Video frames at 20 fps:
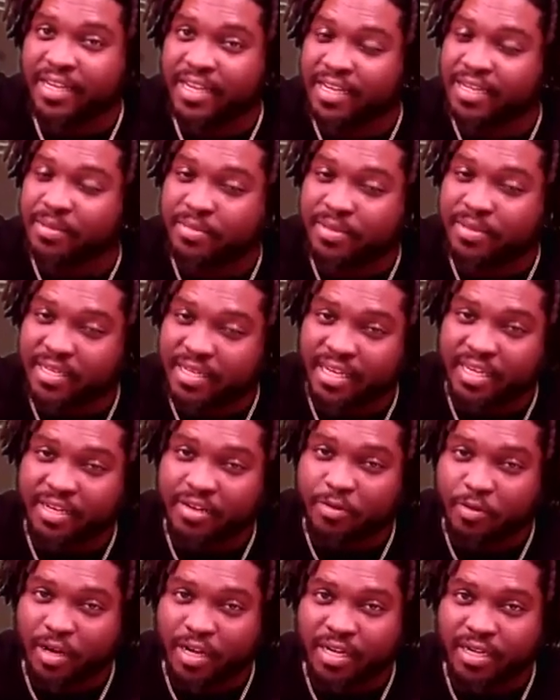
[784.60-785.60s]
in the
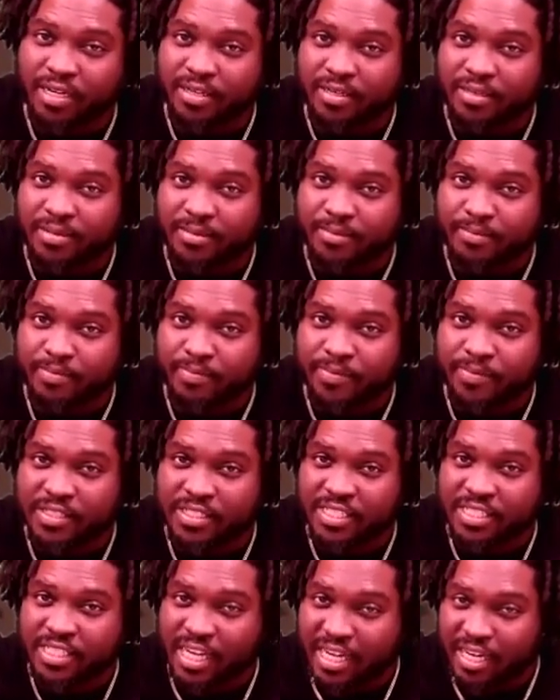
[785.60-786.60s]
beginning, right?
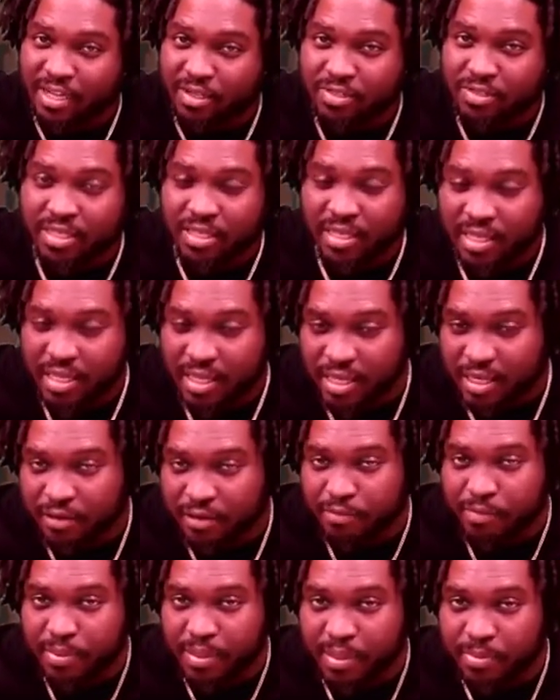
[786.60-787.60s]
Shout out to
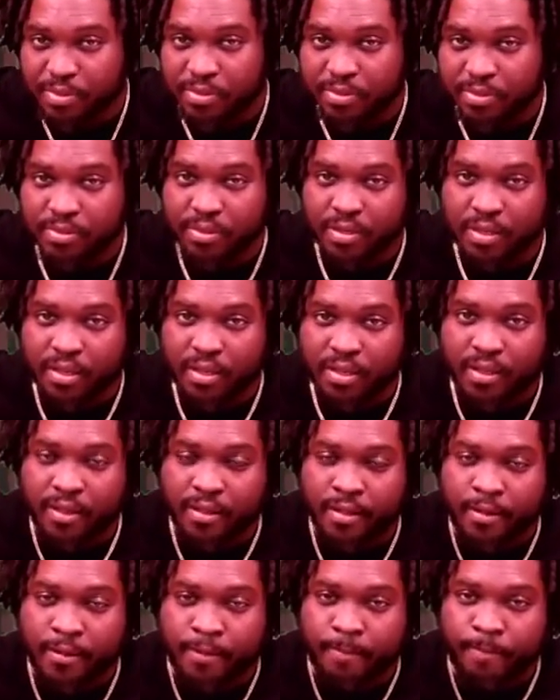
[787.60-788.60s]
Love, people.
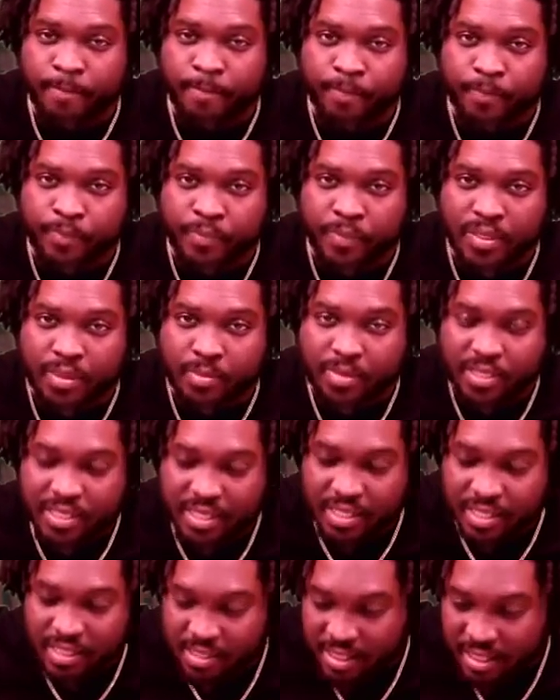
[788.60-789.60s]

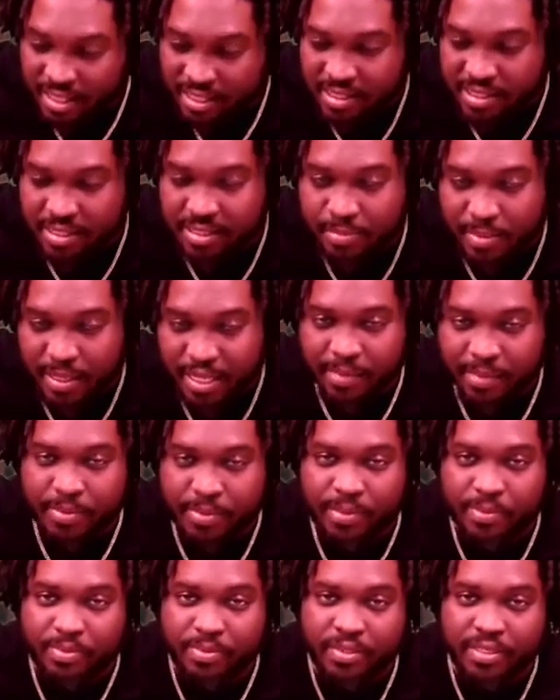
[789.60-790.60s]
Because us as Black
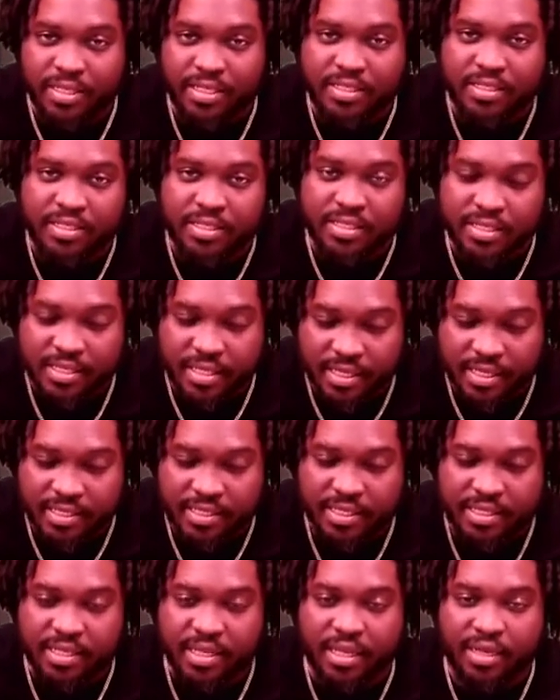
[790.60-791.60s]
people need to stick
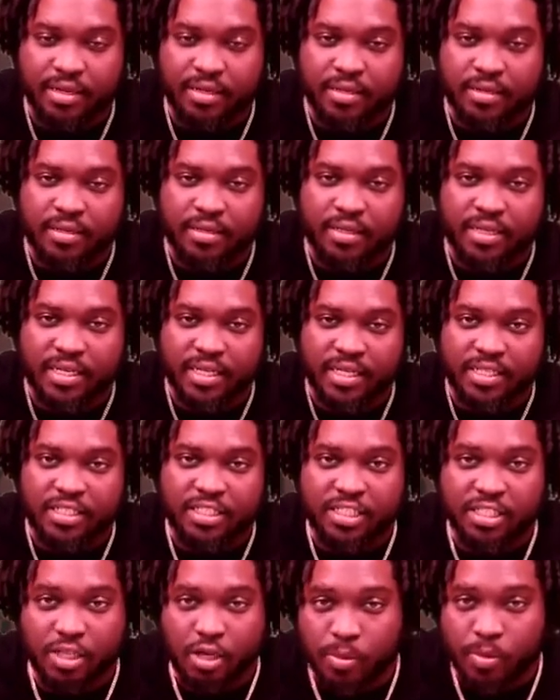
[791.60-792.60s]
together and
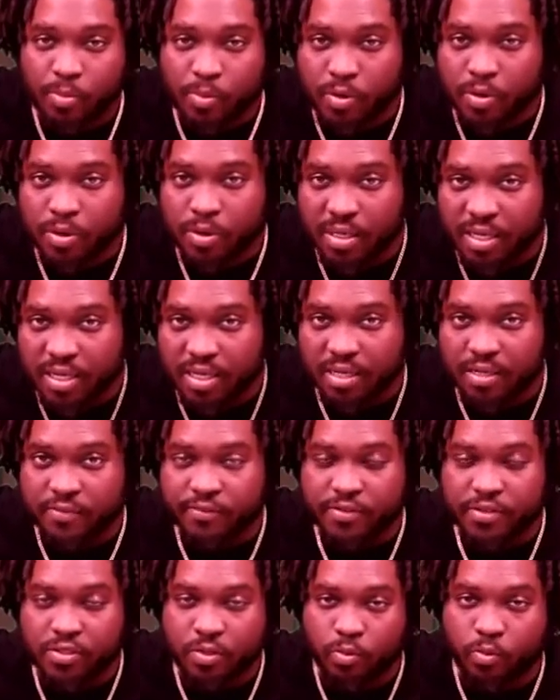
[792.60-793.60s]
show more
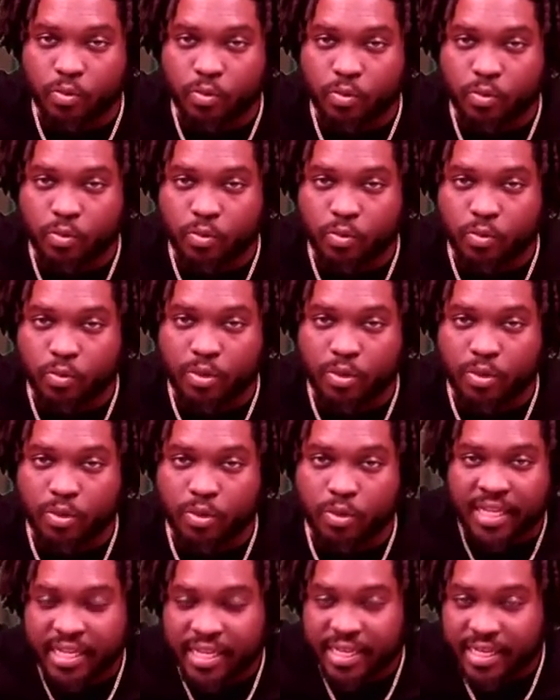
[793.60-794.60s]
love to one another.
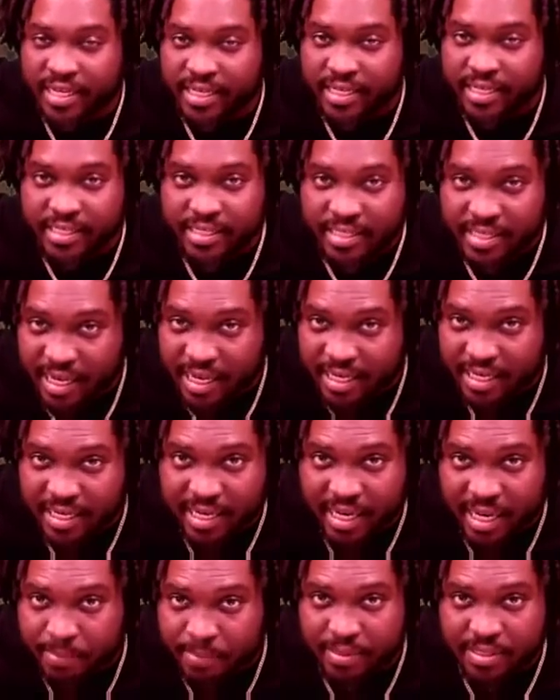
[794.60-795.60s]
It is not a
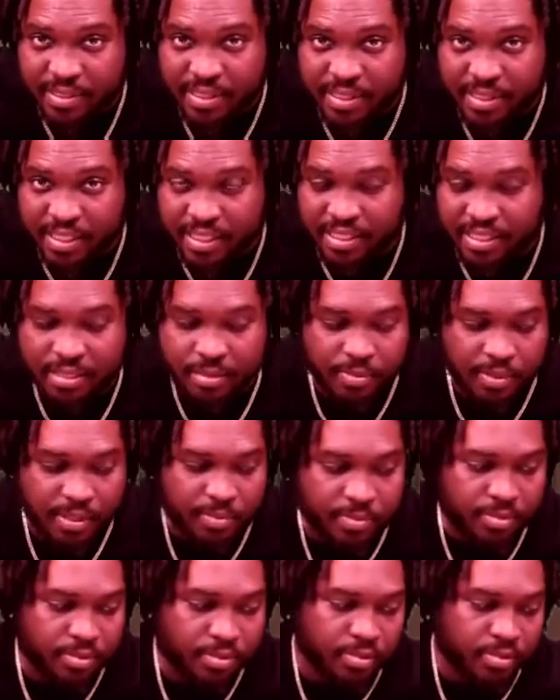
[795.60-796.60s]
competition,
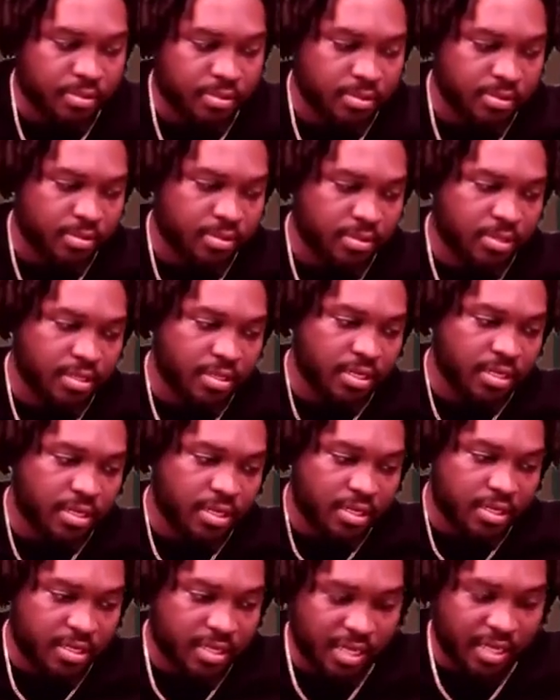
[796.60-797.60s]
people.
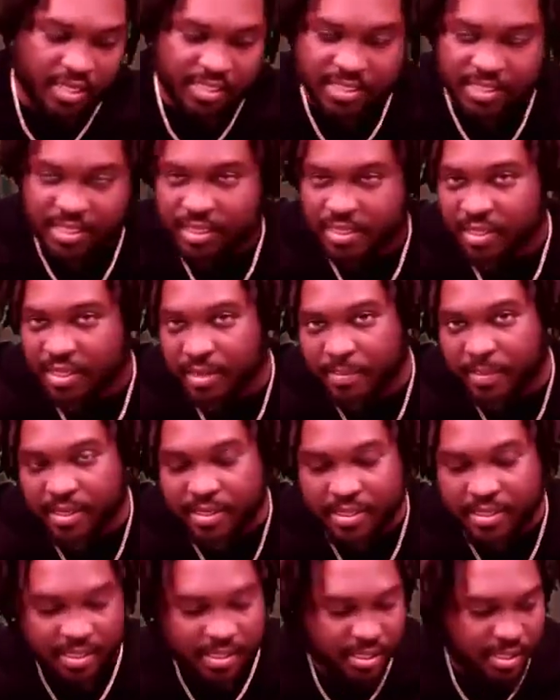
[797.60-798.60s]
Like, see, look, I'm
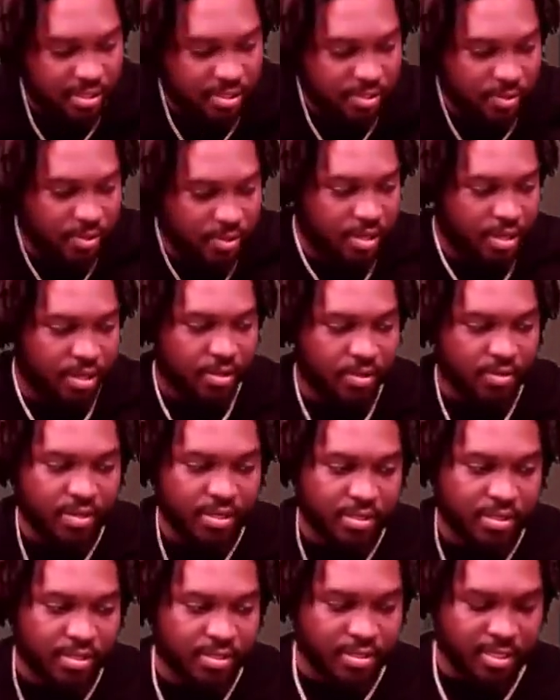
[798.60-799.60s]
about to get into a whole
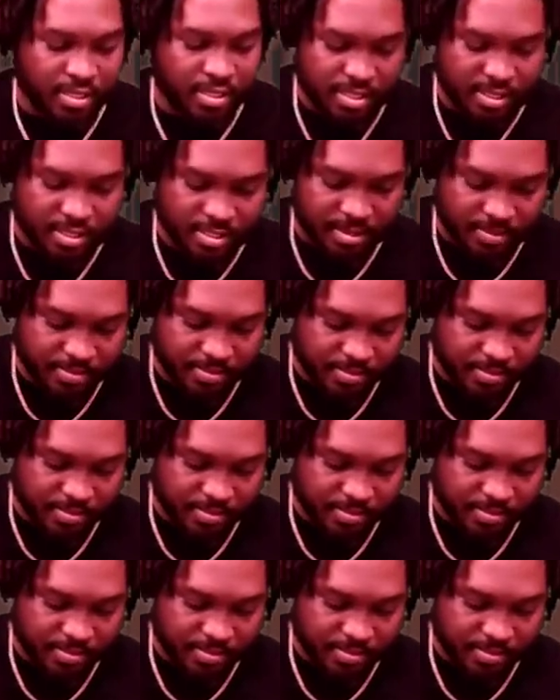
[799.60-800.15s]
nother,